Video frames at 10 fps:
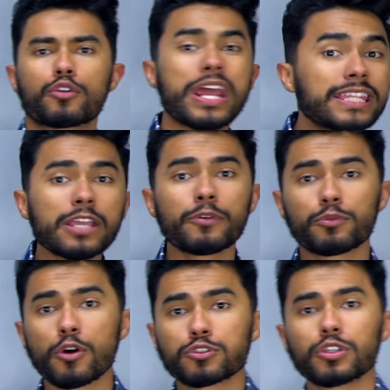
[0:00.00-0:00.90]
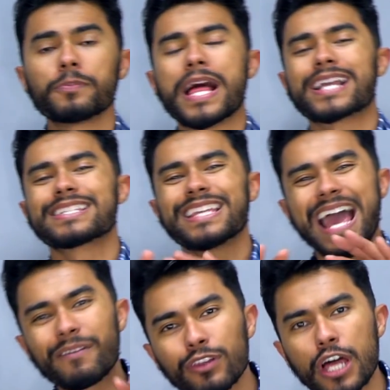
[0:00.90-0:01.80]
great thing with Rose Gold Black is that they
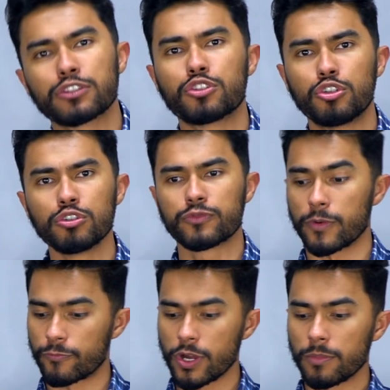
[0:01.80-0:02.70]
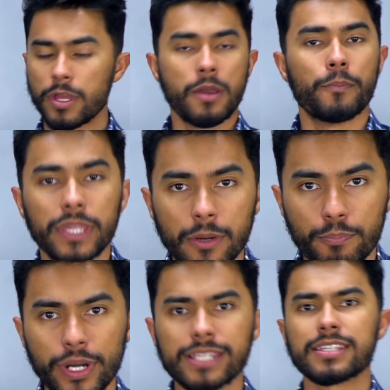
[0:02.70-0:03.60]
have a lot to choose from, from
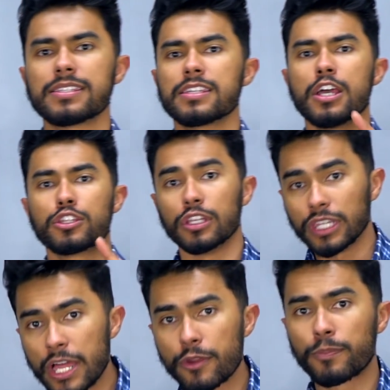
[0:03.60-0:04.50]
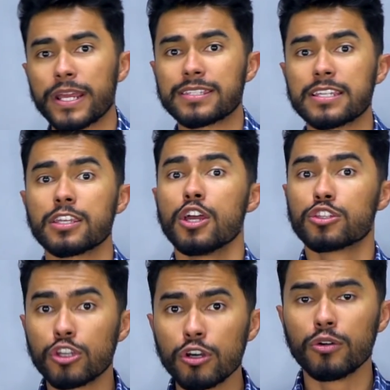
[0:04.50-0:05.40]
beaded bracelets, to leather bracelets,
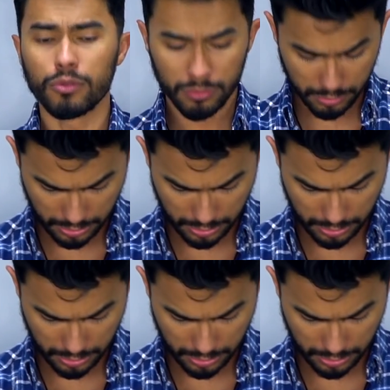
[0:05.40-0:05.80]
to